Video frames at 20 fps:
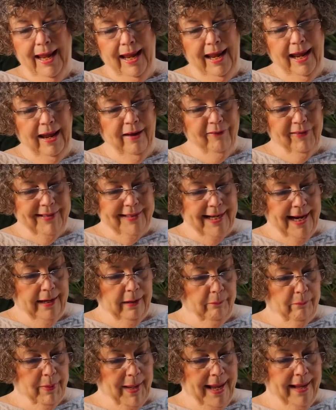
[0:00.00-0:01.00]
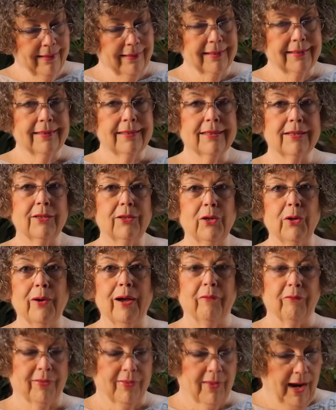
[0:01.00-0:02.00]
If it's out of balance, you
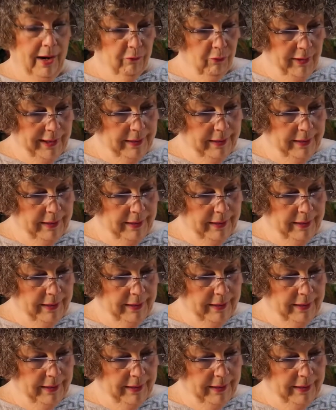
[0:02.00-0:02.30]
have thyroid